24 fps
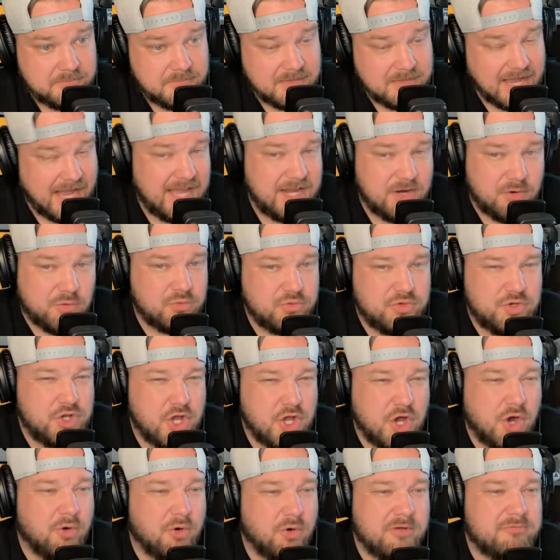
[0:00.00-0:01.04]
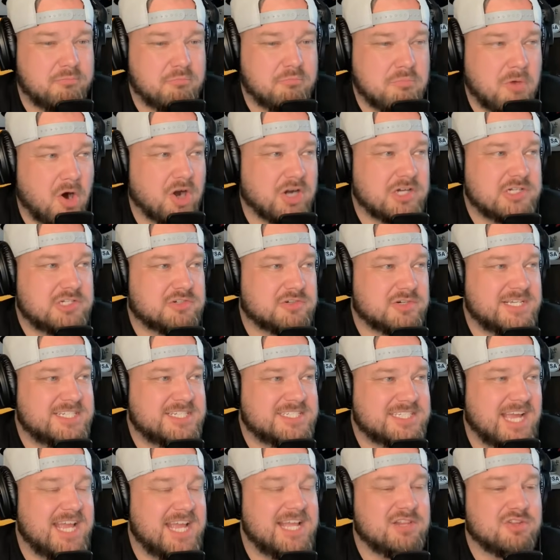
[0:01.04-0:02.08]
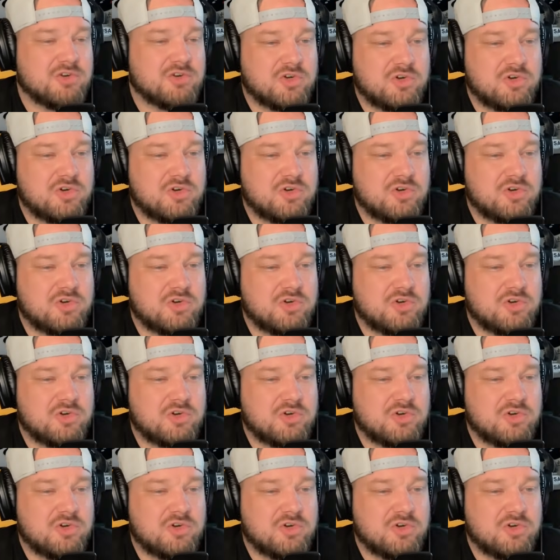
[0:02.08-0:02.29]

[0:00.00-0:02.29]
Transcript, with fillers: Now, I don't know if Marjorie Taylor